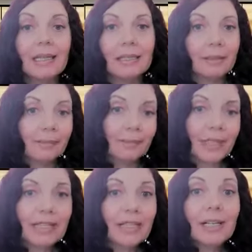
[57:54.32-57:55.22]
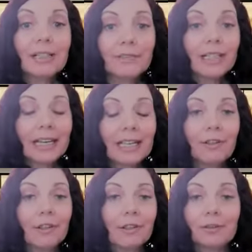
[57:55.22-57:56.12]
But then in the middle of the night, if
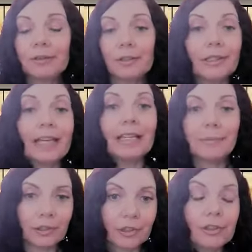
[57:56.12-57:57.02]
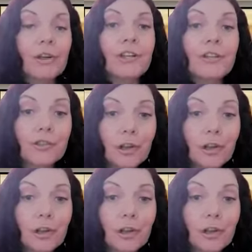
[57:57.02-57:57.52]
you're or like you're, are you